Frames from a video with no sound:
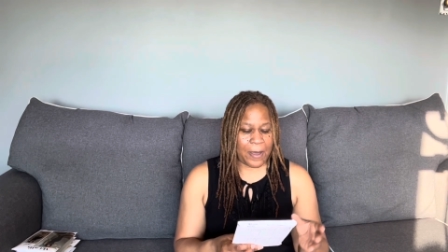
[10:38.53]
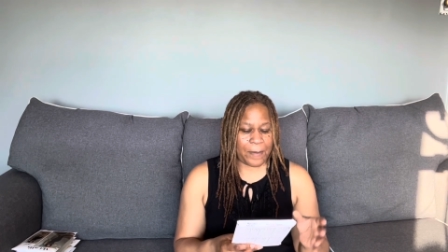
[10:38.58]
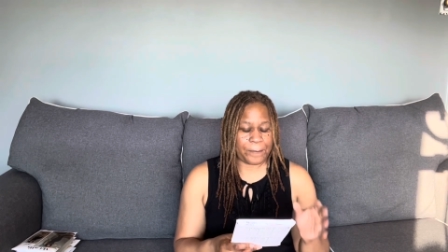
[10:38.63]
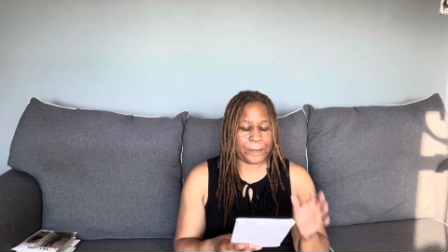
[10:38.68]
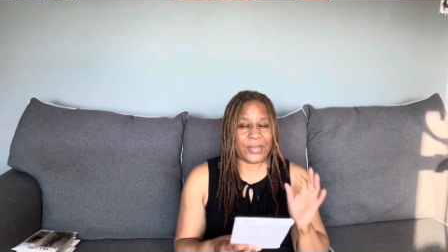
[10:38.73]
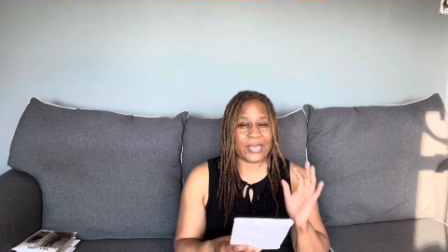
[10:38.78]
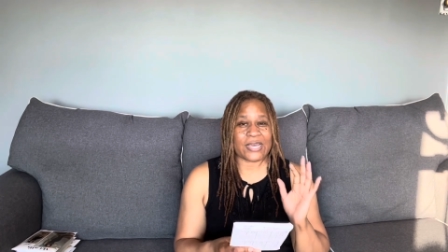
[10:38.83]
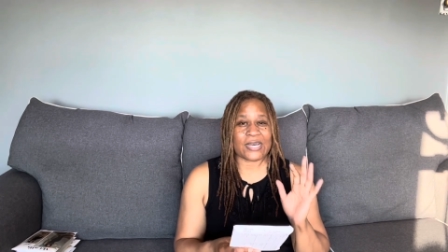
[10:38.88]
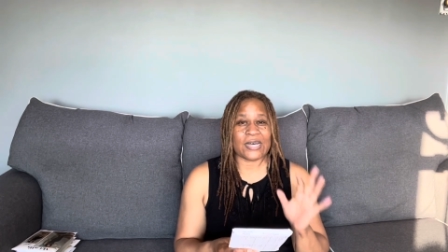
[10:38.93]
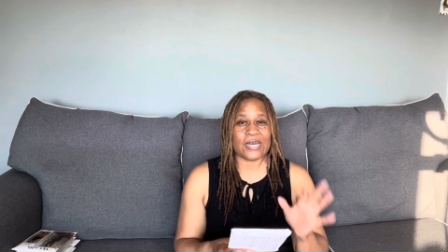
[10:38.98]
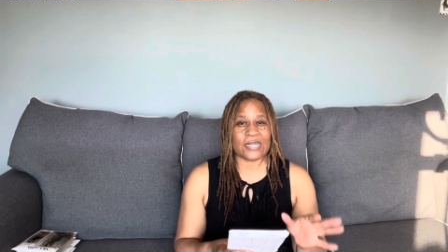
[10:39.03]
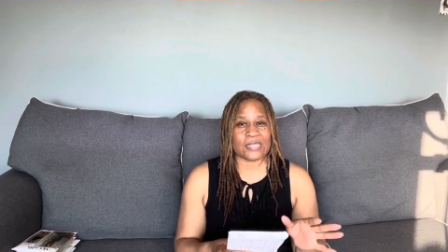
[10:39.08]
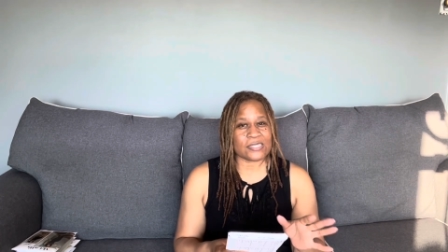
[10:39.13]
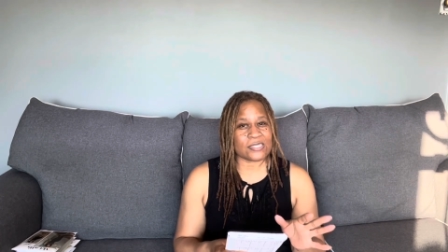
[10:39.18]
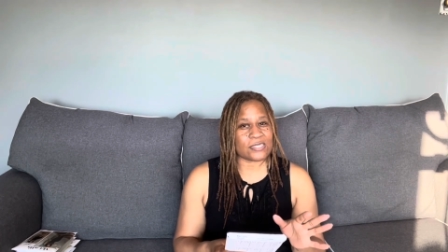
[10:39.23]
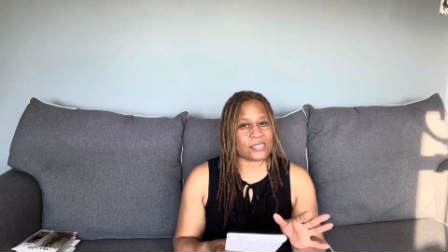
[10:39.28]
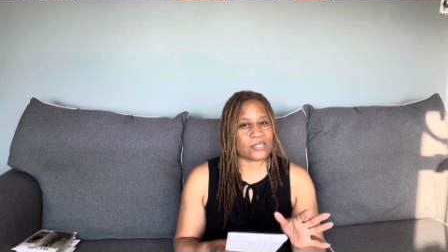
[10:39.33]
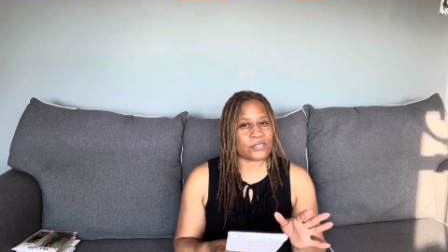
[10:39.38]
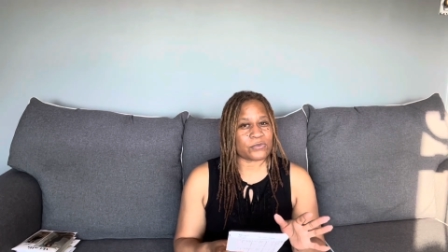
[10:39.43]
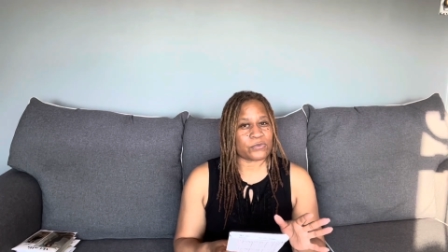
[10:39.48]
Because
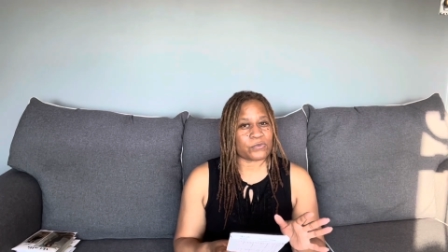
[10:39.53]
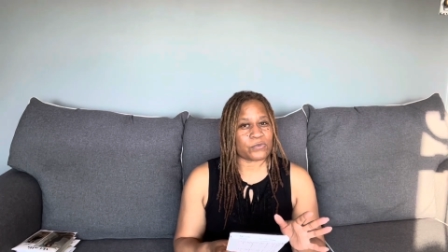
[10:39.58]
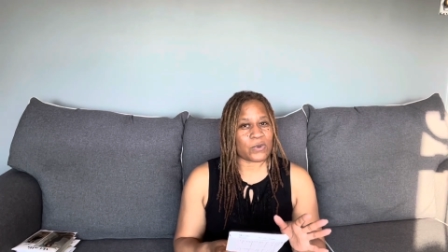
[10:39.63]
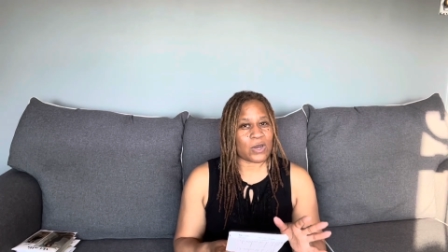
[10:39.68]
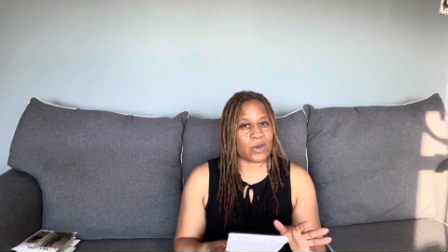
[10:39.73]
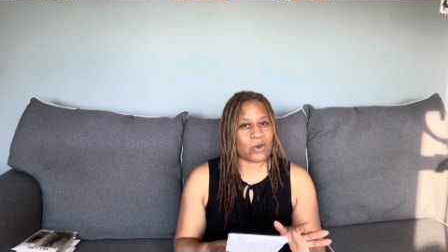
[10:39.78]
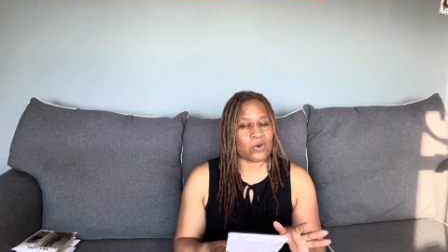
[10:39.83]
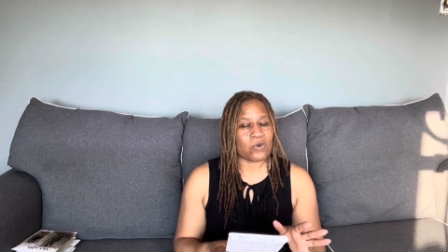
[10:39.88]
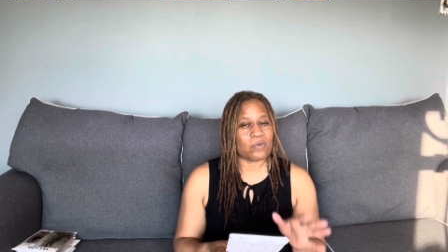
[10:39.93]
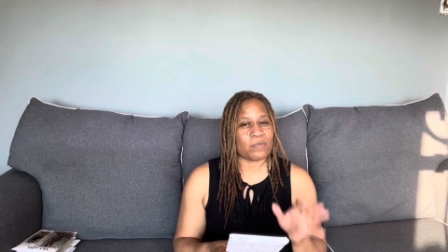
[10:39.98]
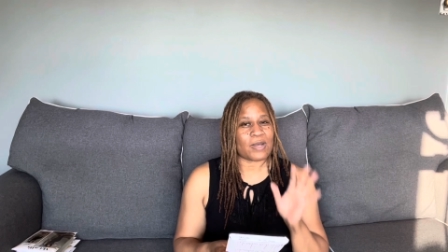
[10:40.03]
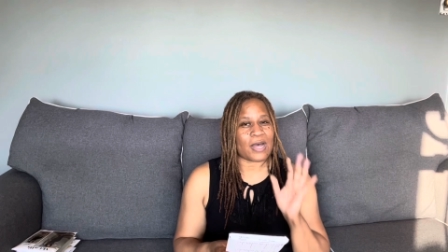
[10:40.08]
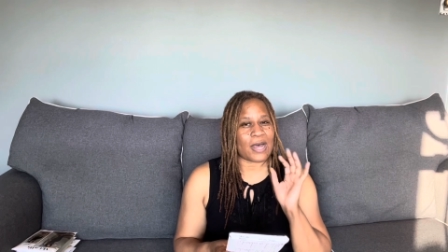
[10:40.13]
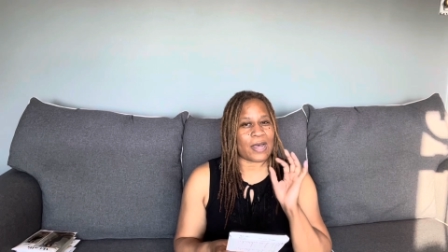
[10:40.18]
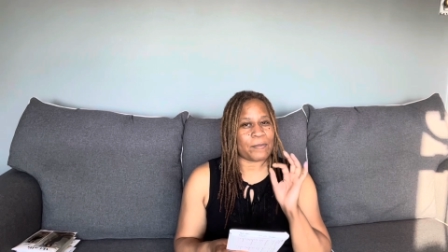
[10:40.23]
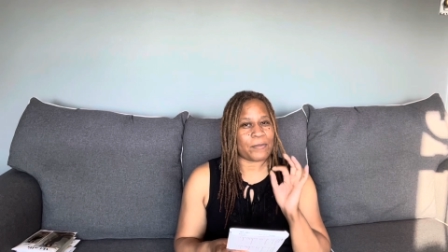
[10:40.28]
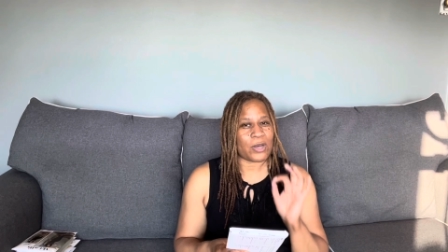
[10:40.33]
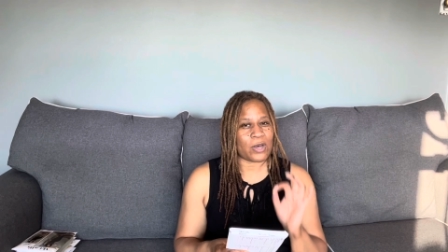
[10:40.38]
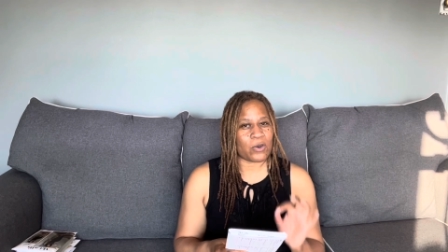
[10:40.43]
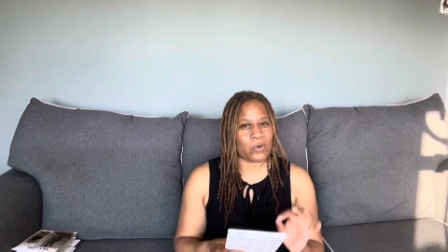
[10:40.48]
it's a robe,
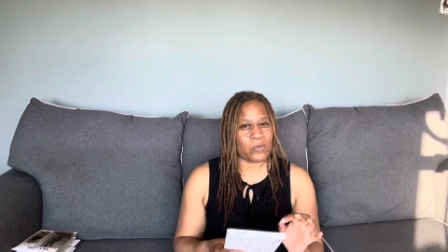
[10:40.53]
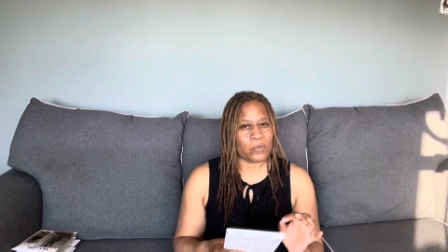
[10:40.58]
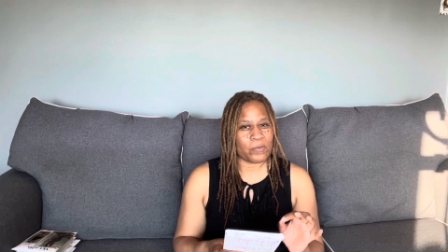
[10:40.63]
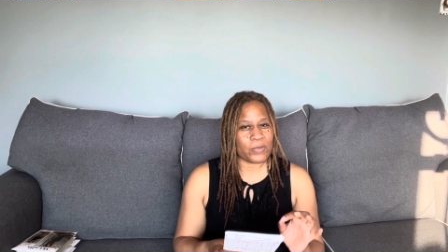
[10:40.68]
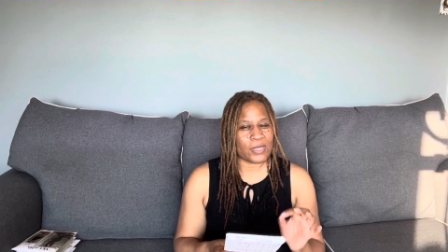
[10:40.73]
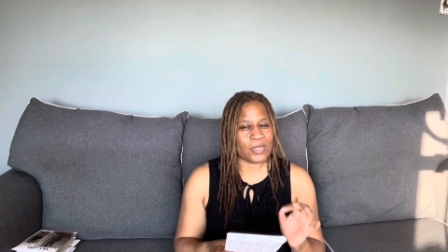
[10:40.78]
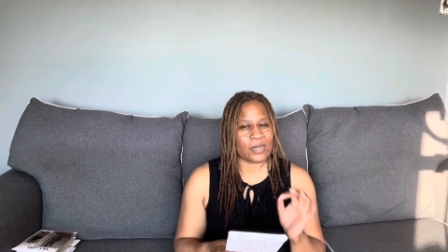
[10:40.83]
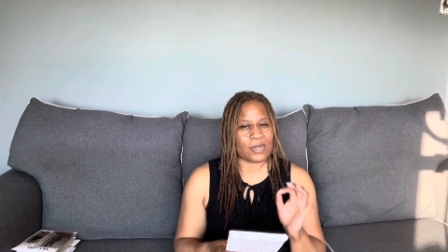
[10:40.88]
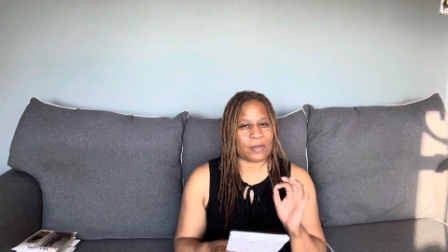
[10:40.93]
I'm hoping.